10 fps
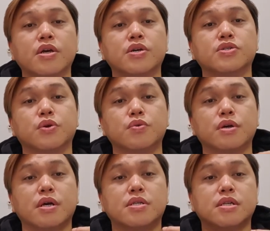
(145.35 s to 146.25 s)
so
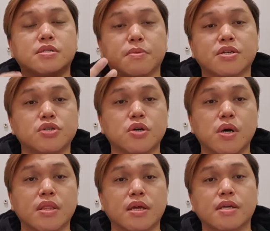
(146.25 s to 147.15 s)
just make sure
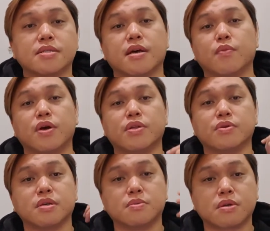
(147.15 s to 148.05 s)
one thing is that when you
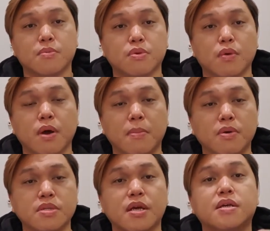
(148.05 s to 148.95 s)
subscribe to a web
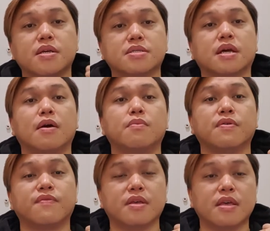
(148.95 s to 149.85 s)
hosting, it's come
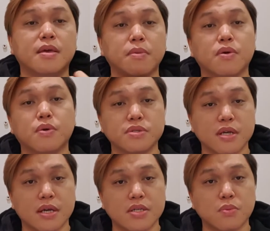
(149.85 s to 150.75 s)
with the email
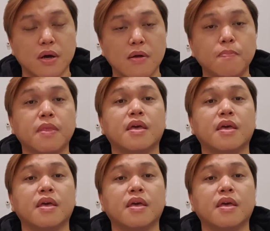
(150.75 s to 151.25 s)
hosting as well.